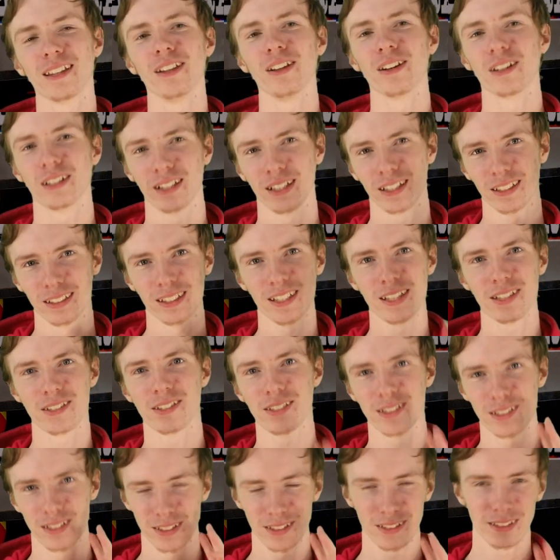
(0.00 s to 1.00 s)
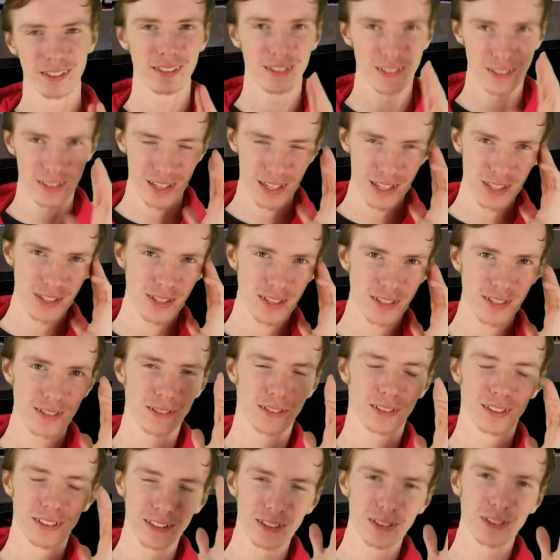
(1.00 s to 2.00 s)
look, this this,
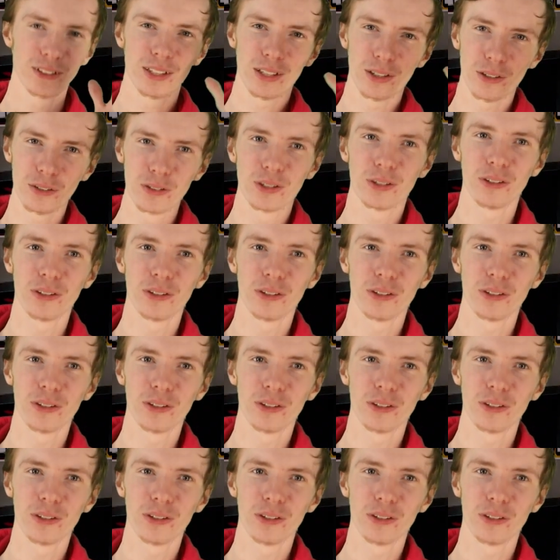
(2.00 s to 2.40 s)
the,